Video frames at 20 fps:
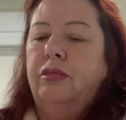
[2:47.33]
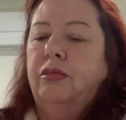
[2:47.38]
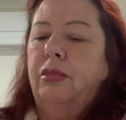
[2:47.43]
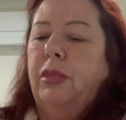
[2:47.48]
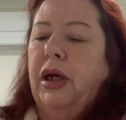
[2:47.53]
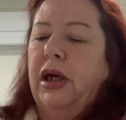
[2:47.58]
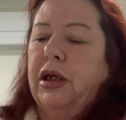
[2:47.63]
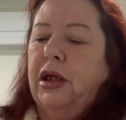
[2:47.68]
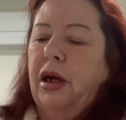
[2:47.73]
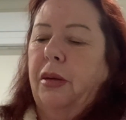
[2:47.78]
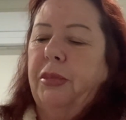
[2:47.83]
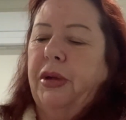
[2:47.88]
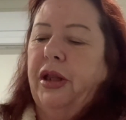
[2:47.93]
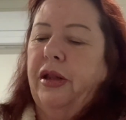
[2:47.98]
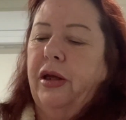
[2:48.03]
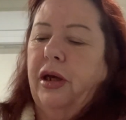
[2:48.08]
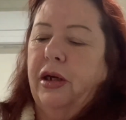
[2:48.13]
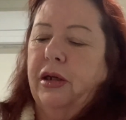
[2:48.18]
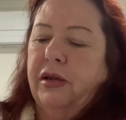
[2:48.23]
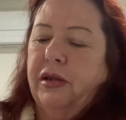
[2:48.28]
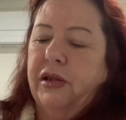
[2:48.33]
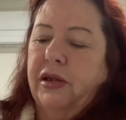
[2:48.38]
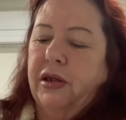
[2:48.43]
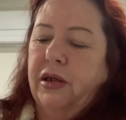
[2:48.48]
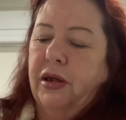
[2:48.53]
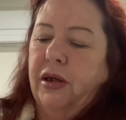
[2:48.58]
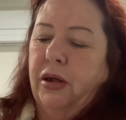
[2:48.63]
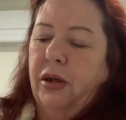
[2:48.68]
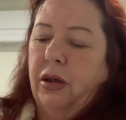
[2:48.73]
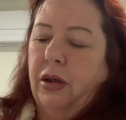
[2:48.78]
makeup-y things,
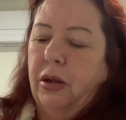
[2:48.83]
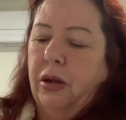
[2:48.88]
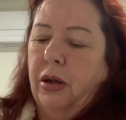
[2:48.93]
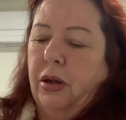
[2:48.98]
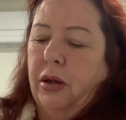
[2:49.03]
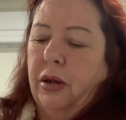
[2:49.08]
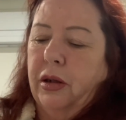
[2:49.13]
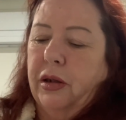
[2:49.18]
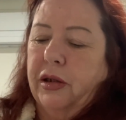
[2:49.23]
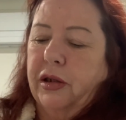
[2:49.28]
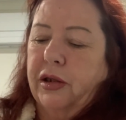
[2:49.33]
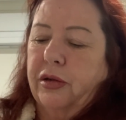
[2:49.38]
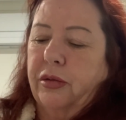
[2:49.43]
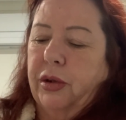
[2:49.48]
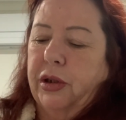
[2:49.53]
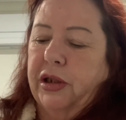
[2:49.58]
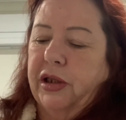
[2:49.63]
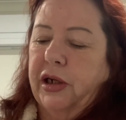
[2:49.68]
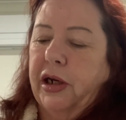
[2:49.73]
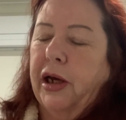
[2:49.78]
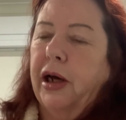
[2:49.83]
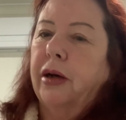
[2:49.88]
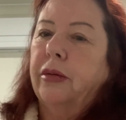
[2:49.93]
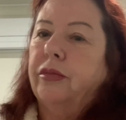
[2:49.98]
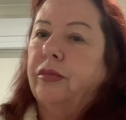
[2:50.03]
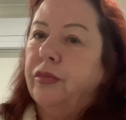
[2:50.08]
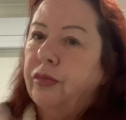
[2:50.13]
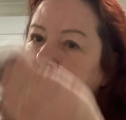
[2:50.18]
squeeze it out.